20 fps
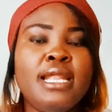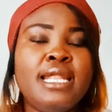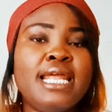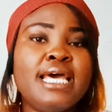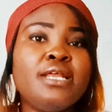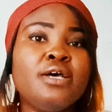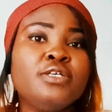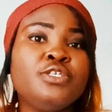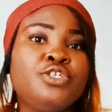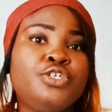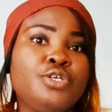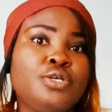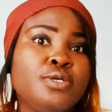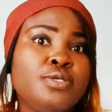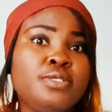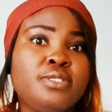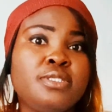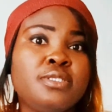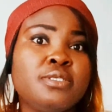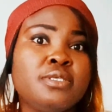let us
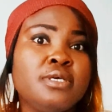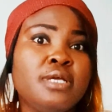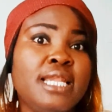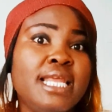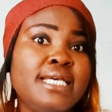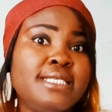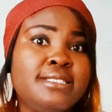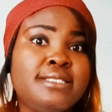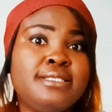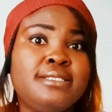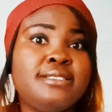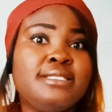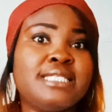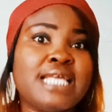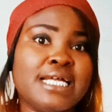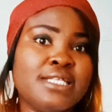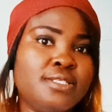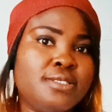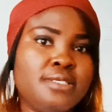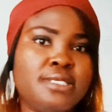just, let's
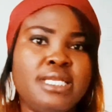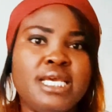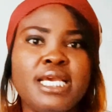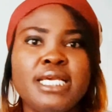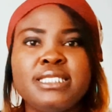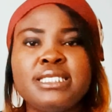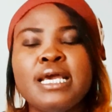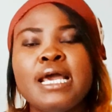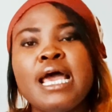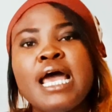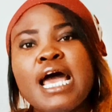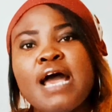start to date.